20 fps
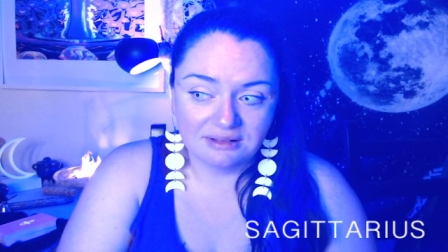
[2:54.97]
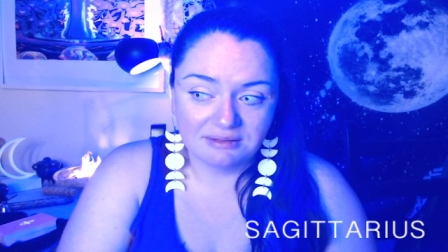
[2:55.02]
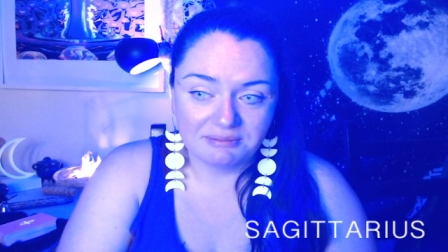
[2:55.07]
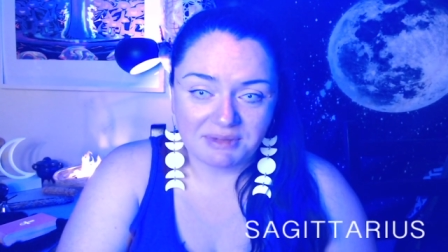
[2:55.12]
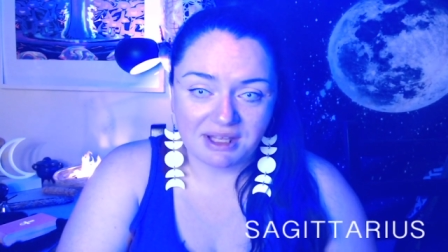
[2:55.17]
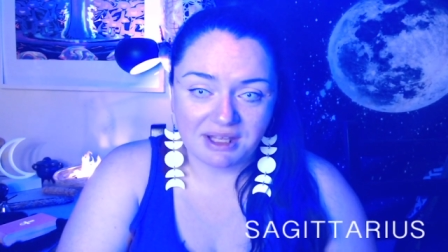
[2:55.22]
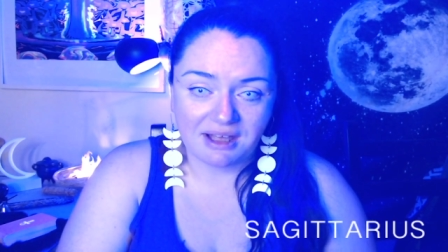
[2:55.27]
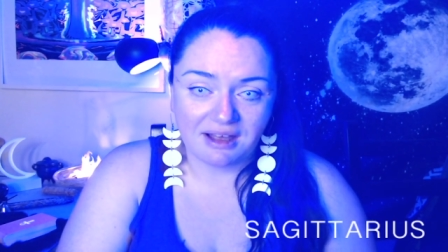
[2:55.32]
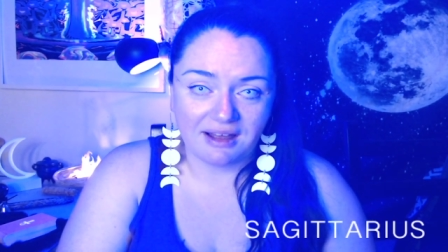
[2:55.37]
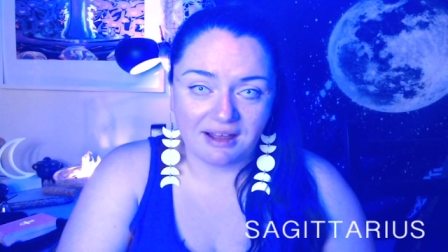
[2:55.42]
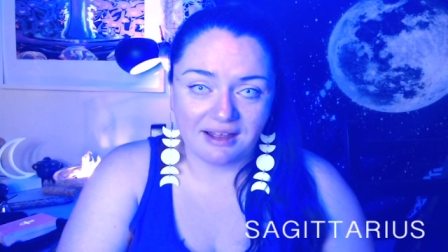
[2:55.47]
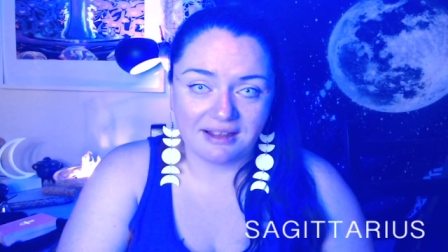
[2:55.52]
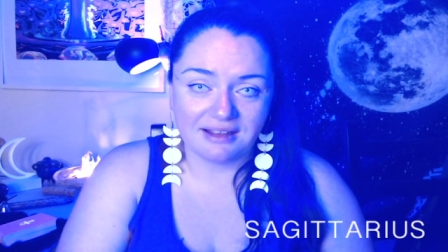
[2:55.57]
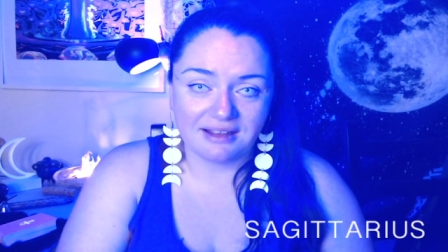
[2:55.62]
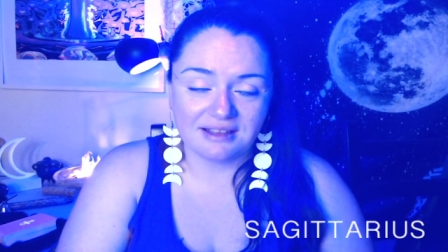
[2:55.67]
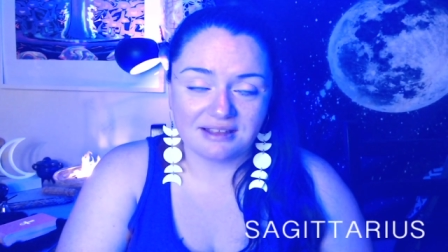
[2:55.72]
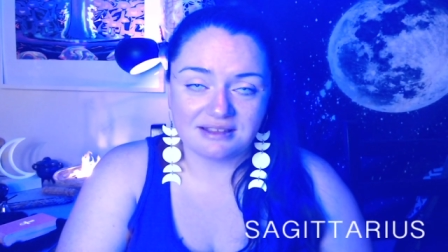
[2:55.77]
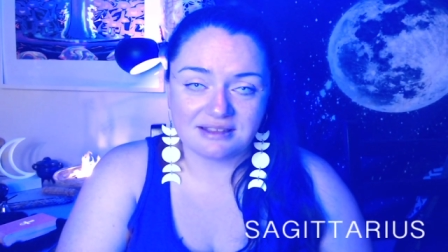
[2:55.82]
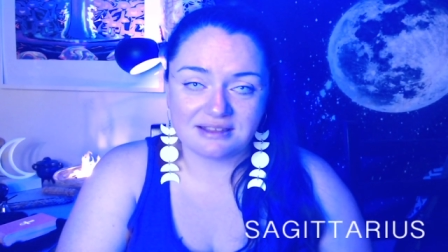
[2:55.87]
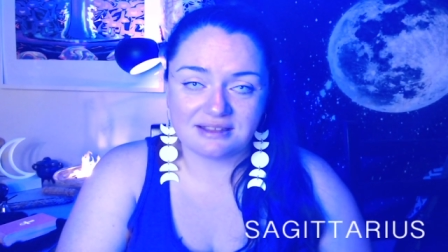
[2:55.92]

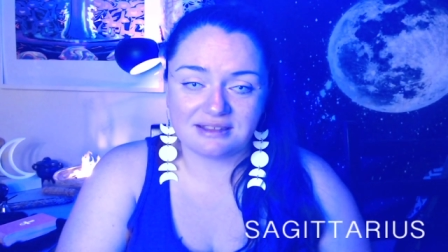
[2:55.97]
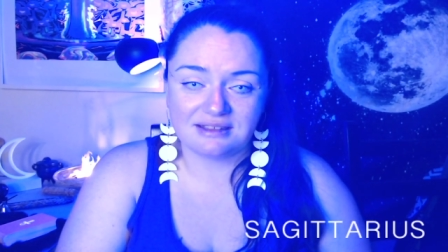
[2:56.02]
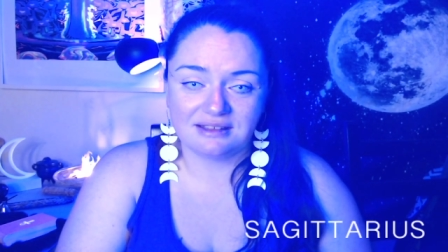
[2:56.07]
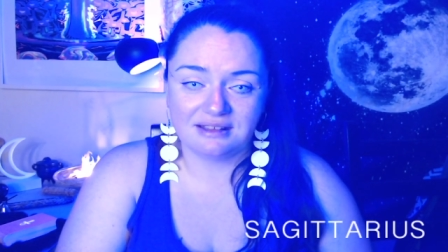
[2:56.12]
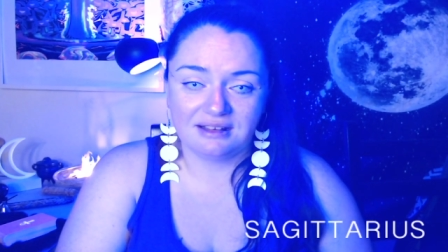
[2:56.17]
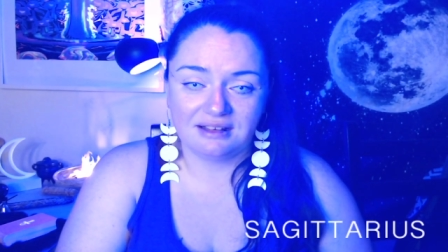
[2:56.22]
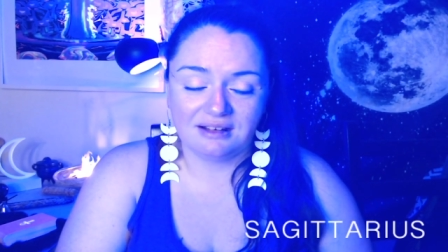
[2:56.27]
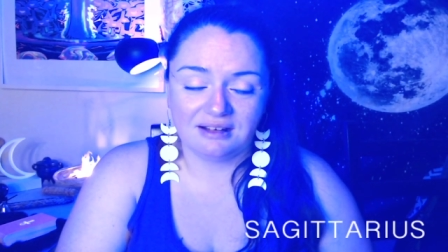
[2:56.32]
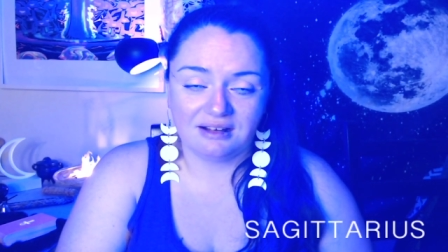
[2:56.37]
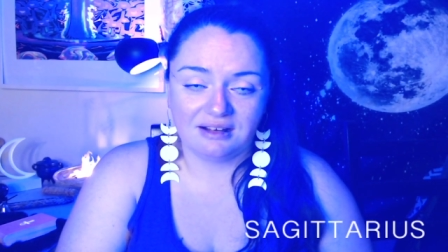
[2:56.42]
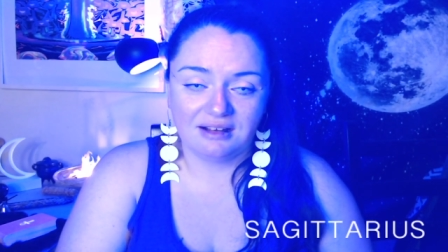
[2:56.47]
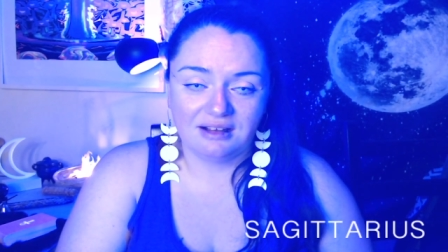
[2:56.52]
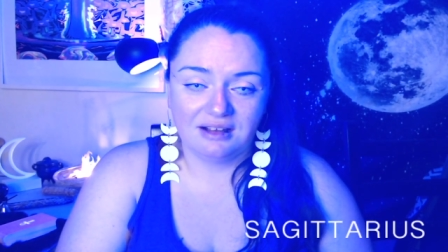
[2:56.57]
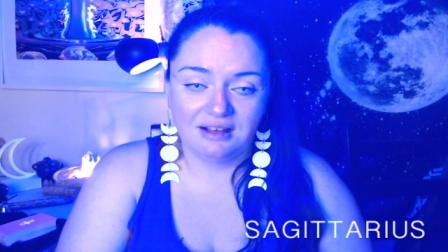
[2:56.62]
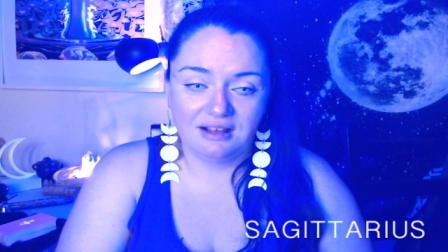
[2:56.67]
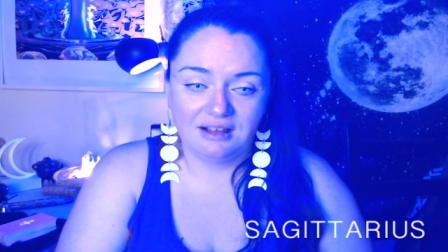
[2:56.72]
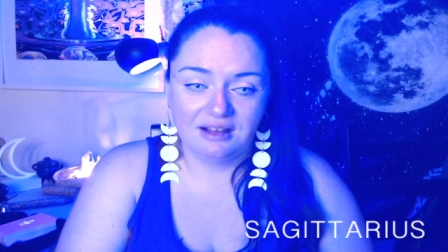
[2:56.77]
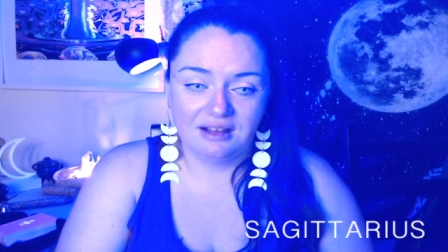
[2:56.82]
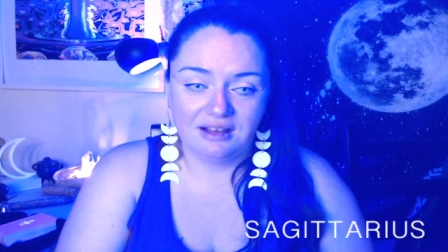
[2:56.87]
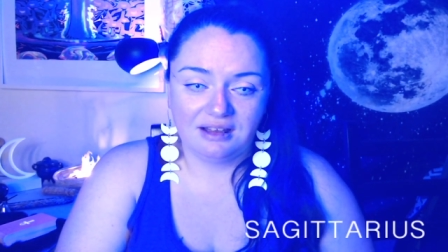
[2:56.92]
because,
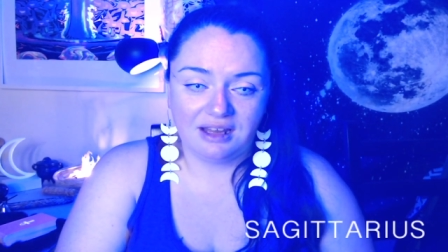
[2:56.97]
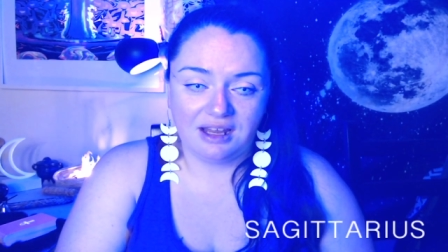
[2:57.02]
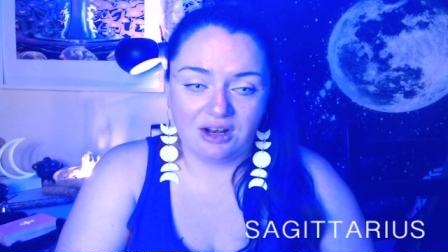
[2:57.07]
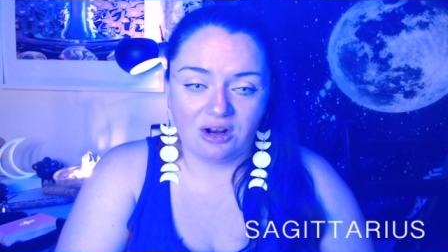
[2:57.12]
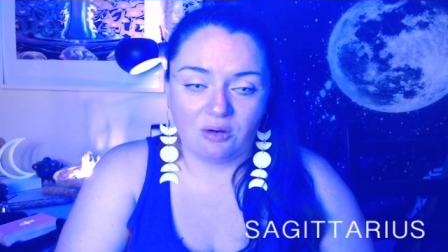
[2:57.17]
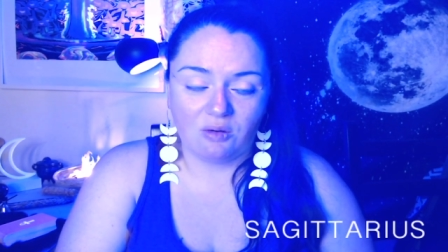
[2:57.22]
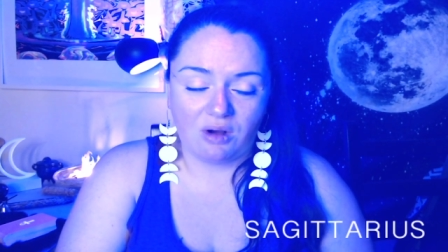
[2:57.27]
you know,